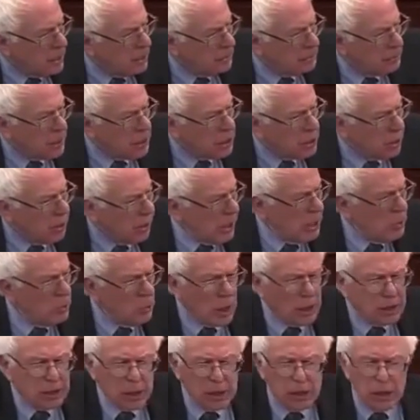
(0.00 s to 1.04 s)
between
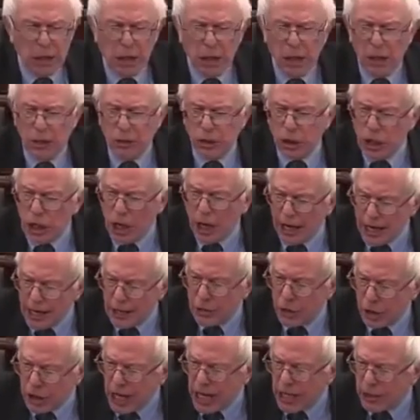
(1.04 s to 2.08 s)
what the GI
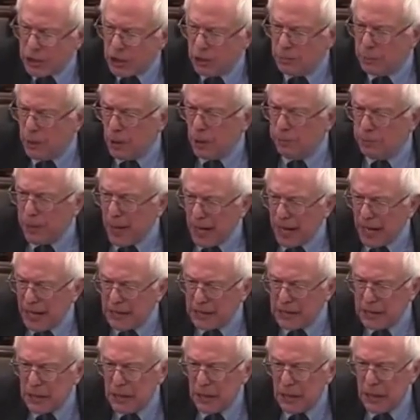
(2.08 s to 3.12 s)
education bill
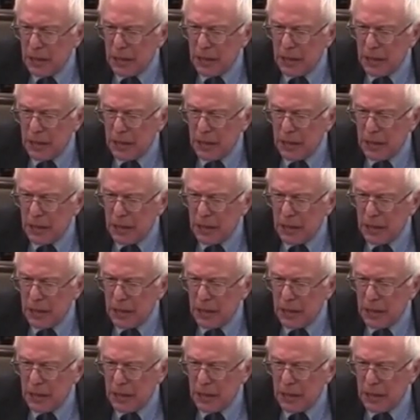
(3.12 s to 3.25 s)
pays